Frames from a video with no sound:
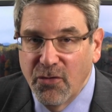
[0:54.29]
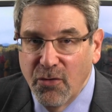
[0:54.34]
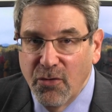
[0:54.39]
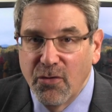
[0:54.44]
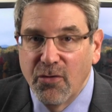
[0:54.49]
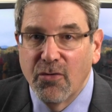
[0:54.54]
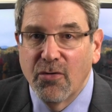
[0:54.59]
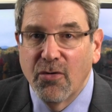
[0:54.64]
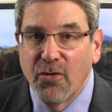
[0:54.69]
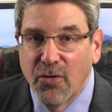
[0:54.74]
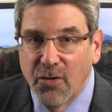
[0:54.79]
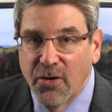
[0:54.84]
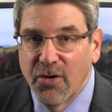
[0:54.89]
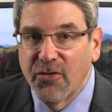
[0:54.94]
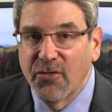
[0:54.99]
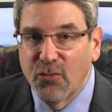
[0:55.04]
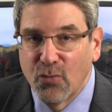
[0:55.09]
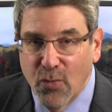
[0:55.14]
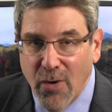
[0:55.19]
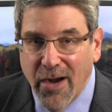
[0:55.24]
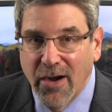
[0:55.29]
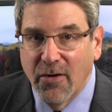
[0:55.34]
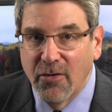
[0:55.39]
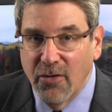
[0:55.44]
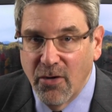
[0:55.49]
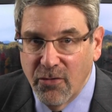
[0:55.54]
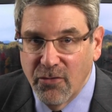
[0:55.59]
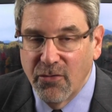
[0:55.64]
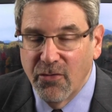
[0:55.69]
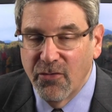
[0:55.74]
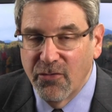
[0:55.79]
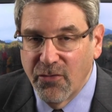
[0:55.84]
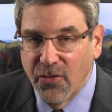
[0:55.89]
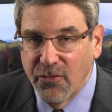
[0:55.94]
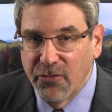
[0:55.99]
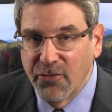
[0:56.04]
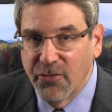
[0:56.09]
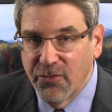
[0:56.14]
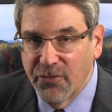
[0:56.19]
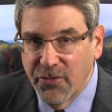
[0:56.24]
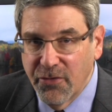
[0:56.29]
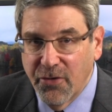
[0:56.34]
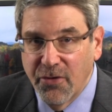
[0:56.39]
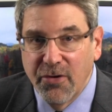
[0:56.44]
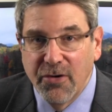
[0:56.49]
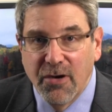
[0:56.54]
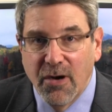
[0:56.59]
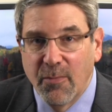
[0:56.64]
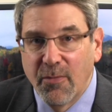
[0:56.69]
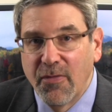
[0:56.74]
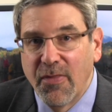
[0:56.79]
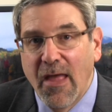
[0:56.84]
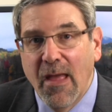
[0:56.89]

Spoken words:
to your earnings record under your Social Security number.